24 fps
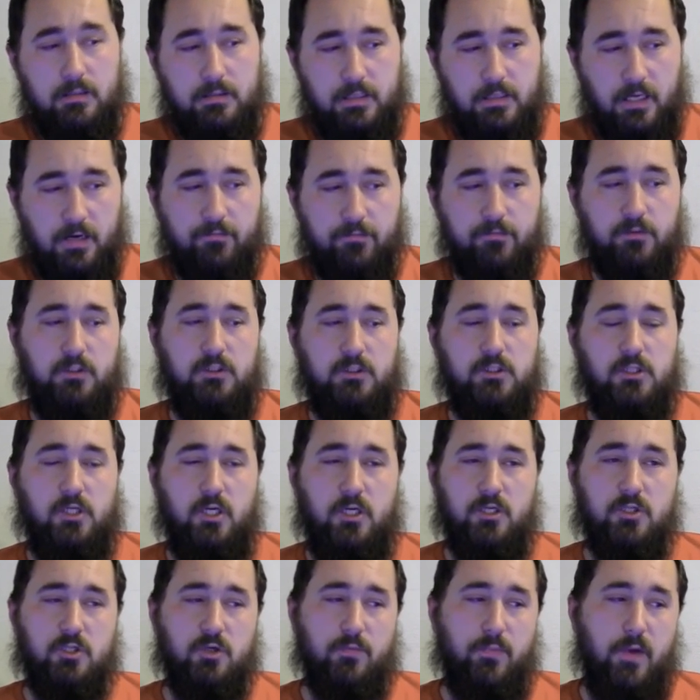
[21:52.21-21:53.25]
definitely
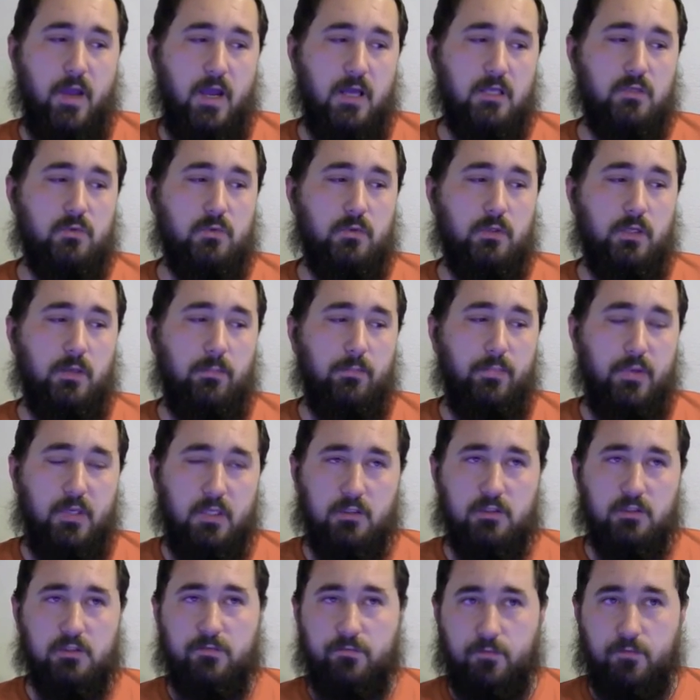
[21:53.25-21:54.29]
change your password and
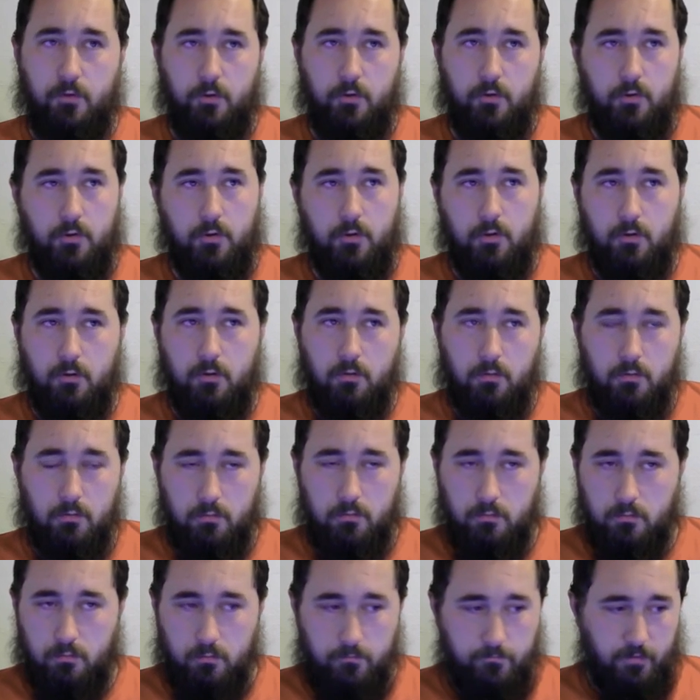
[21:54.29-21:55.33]
pins for your
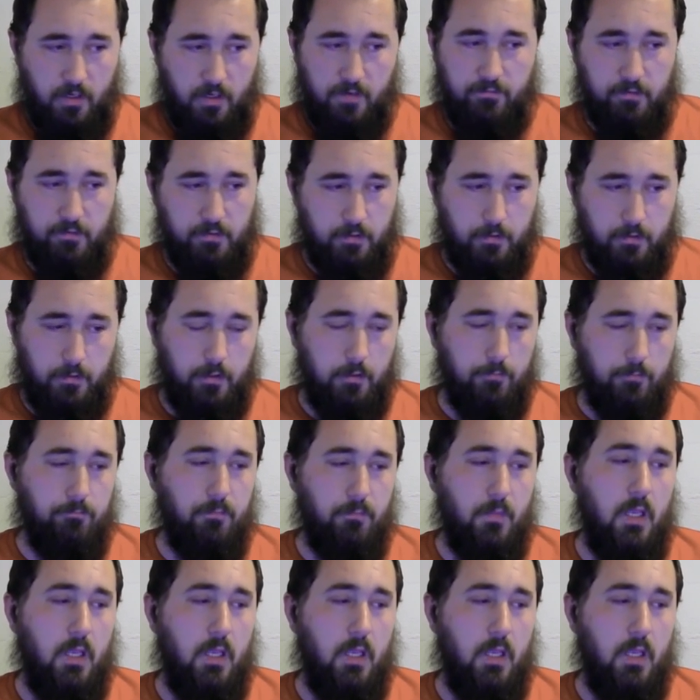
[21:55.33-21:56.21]
for everything there.